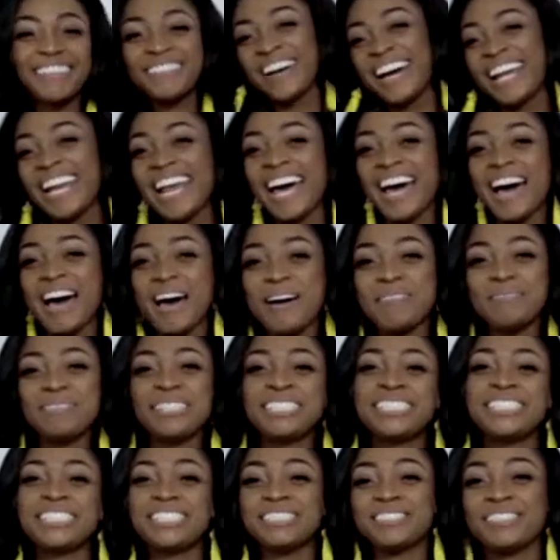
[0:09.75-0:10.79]
What up?
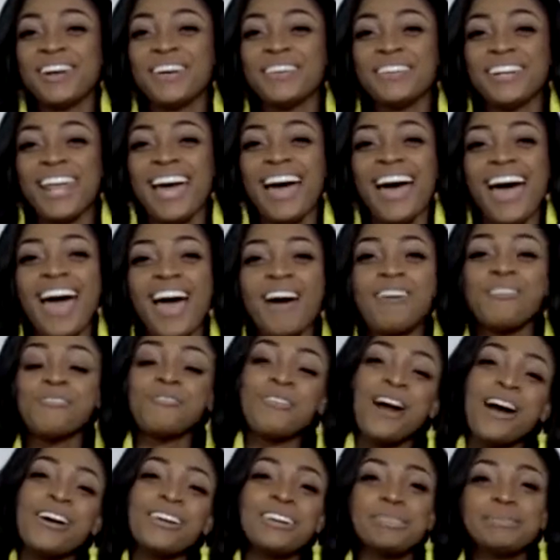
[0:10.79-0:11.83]
This is Rona and
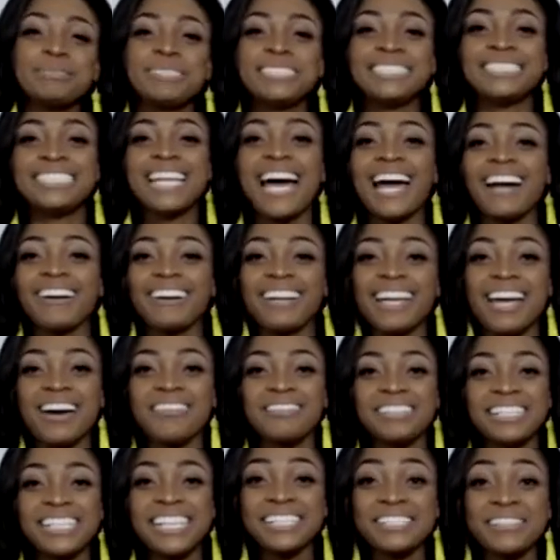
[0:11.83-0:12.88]
welcome to Diary of
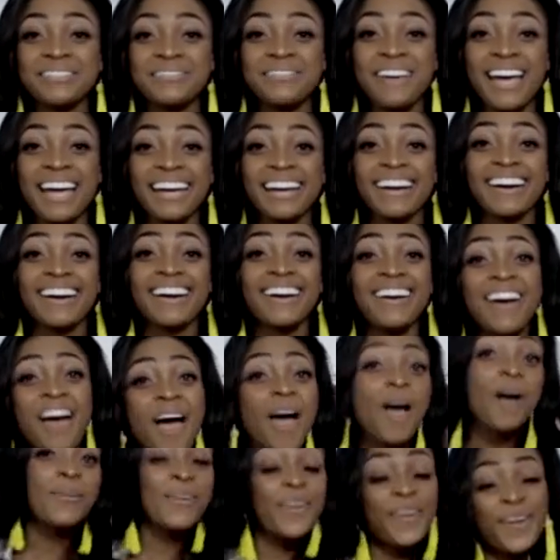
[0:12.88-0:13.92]
an Inner Fat Girl.
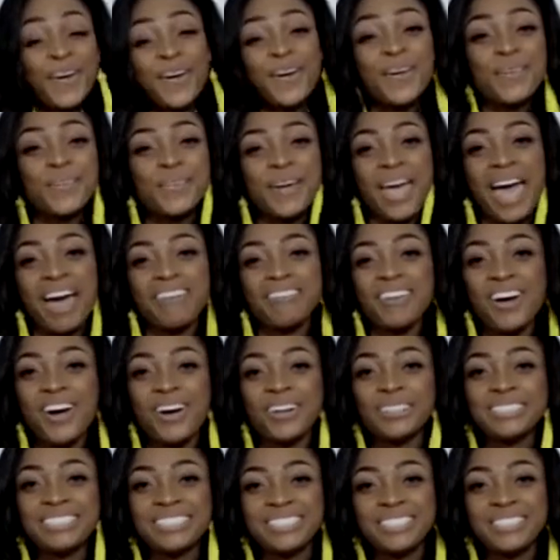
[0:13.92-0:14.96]
Woohoo! We have our
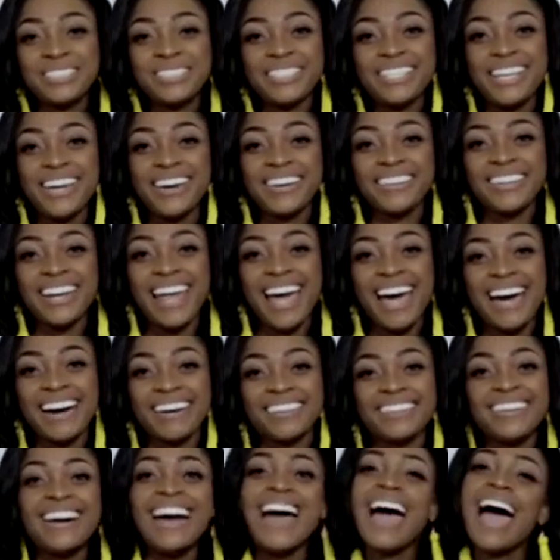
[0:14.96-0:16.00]
own studio
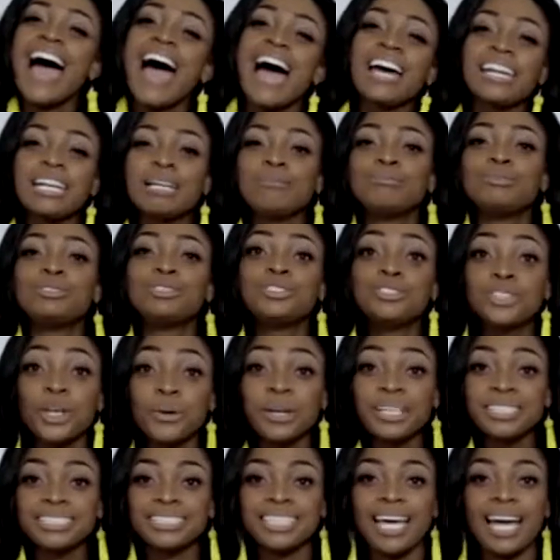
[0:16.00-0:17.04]
now and I'm so
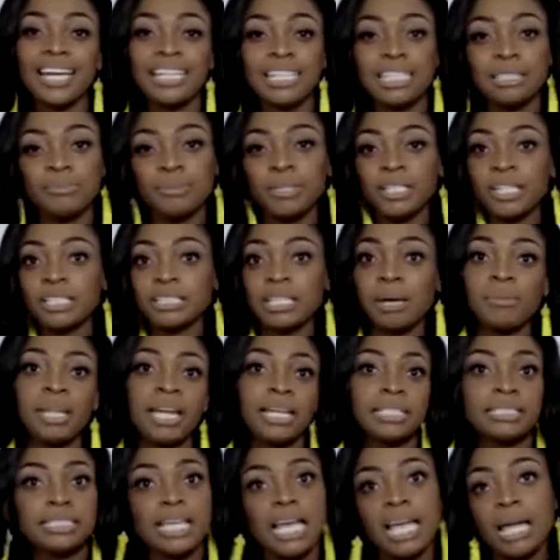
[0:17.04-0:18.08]
excited because I'm
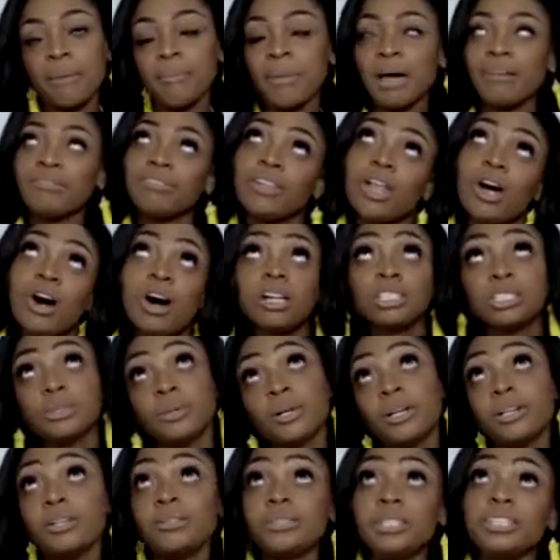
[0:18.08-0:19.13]
like taking my vlog to a
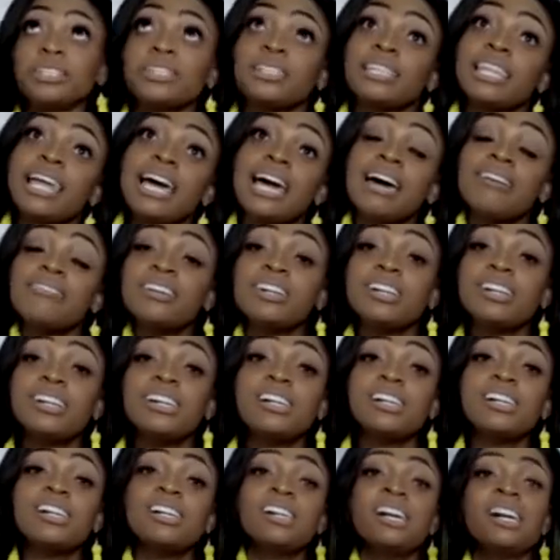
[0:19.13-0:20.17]
whole nother
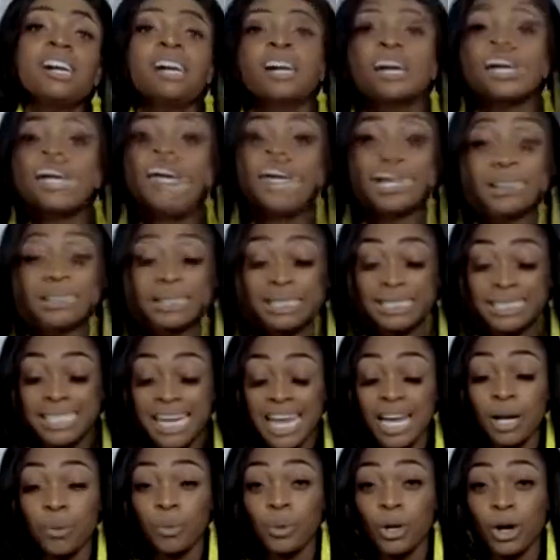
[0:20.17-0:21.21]
level. And
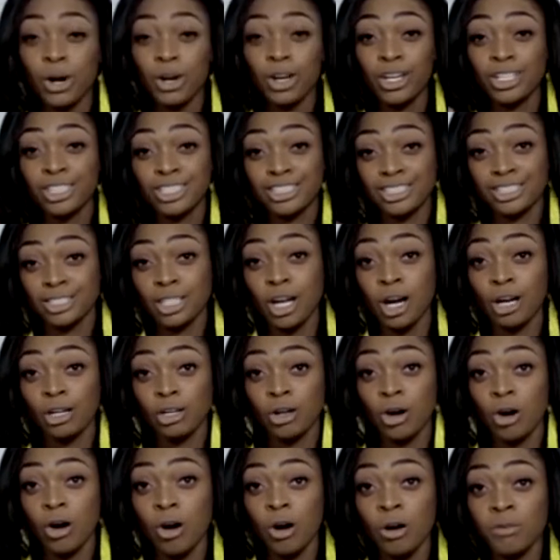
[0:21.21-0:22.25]
today we are gonna
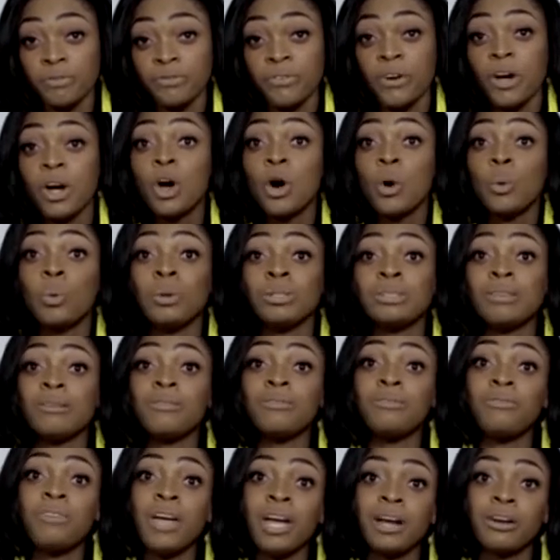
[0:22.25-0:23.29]
start off with a
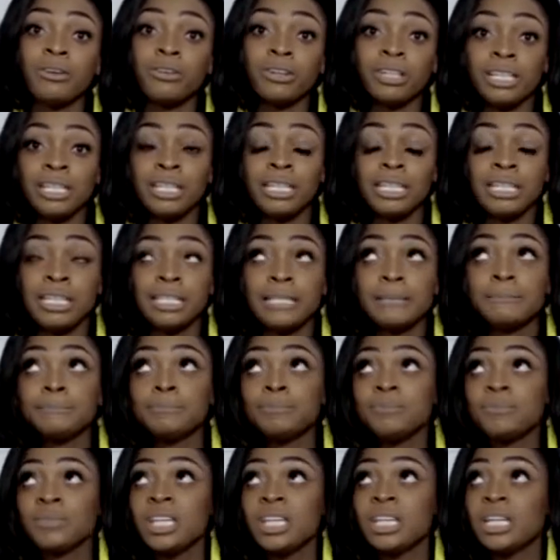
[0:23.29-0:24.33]
very,
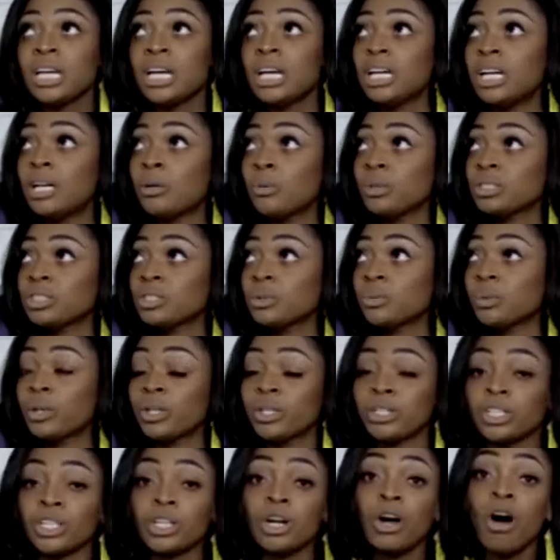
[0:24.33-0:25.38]

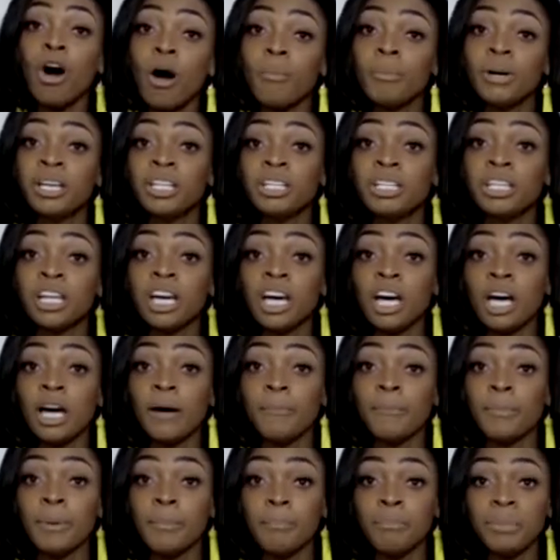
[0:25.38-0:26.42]
common
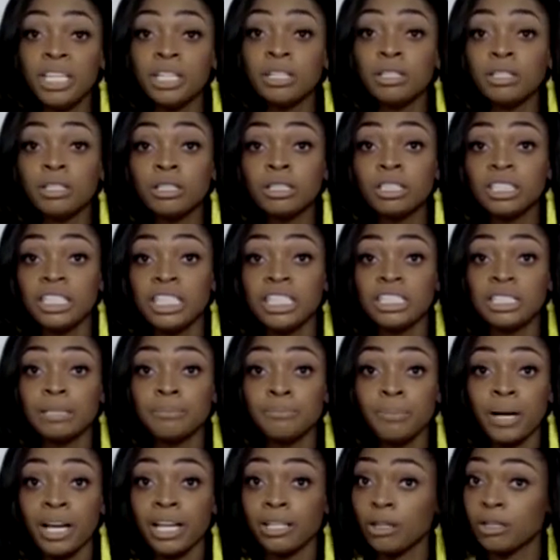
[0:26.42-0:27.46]
meal
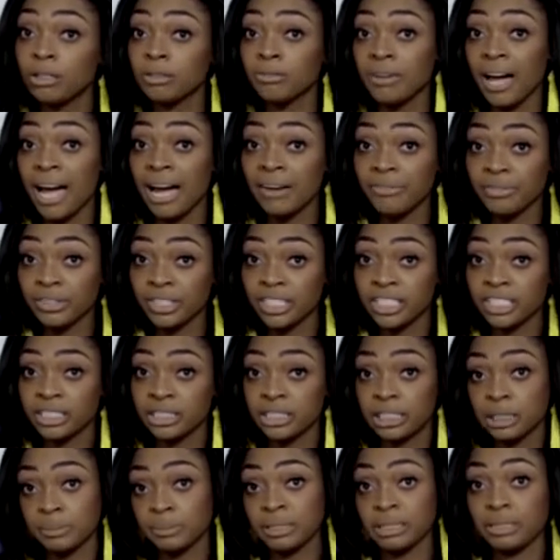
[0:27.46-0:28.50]
eaten by a lot of
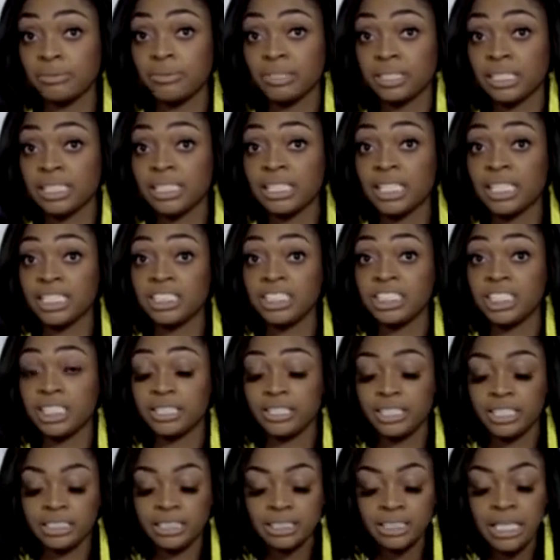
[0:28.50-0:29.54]
Africans, specifically
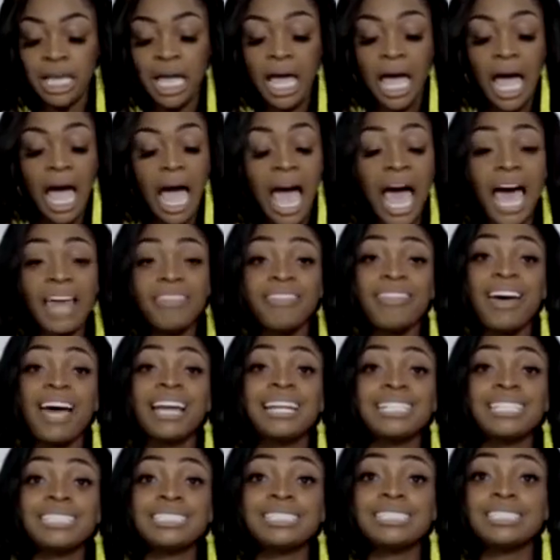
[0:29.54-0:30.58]
Nigerians. And
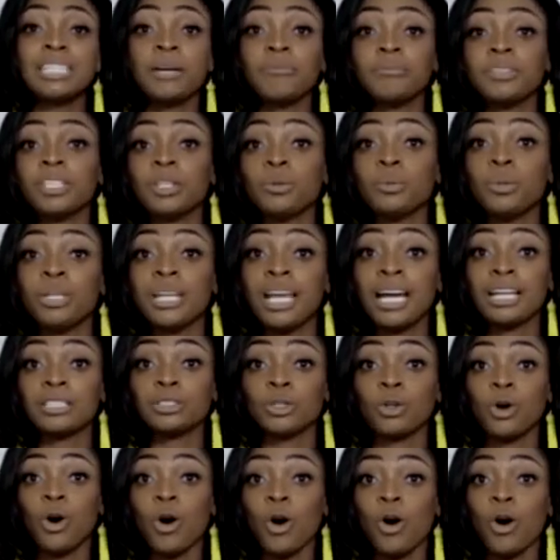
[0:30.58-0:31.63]
that is something we like to
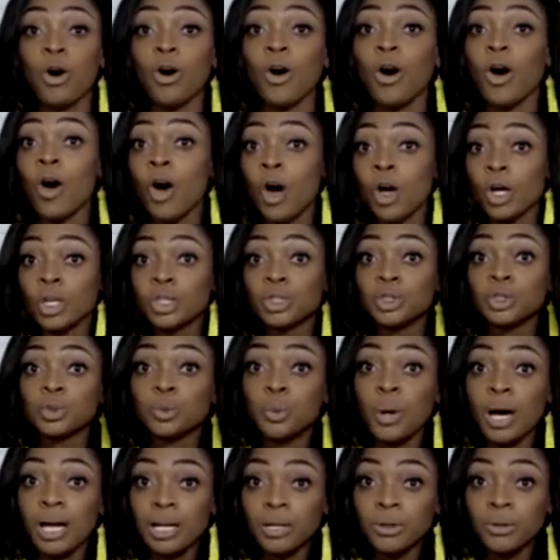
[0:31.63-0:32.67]
call
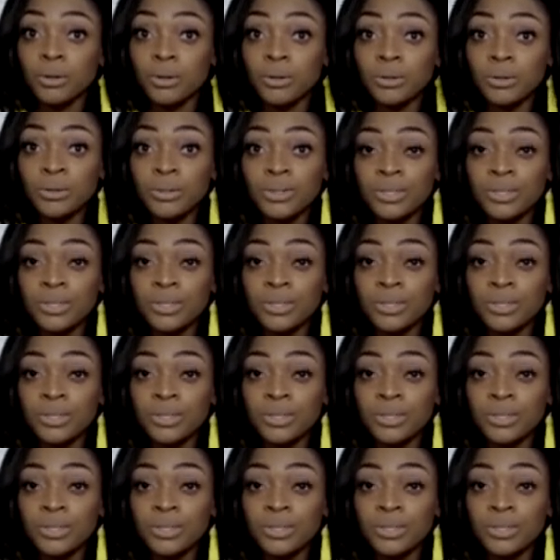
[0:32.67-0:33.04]
swallow.